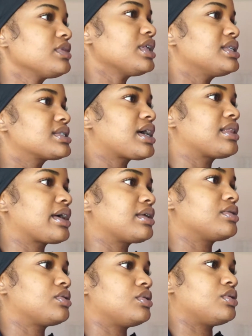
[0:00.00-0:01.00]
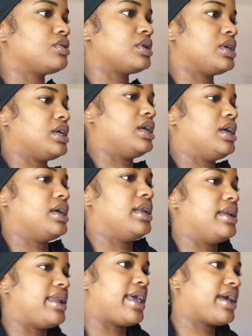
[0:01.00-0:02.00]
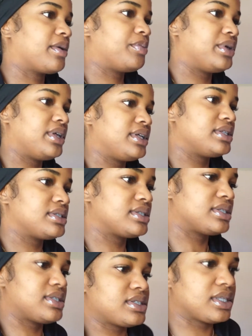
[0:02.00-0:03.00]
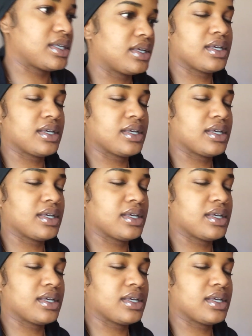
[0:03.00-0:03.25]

it's got like a little neck piece.